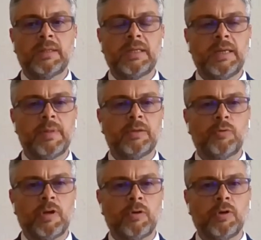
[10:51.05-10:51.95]
The new
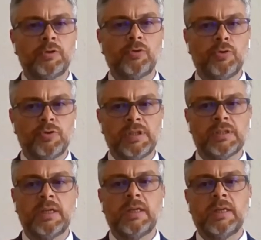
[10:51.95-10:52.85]
brand name that we are
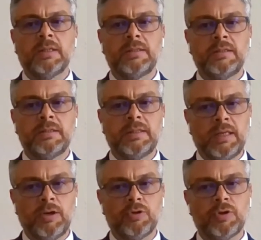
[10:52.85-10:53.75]
going to use is
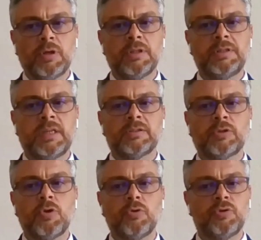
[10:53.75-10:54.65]

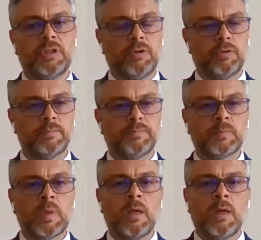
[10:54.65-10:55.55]
Tilos Just Go
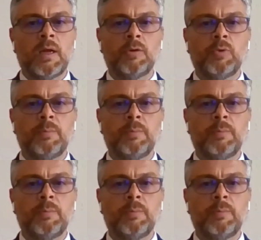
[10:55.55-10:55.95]
Zero.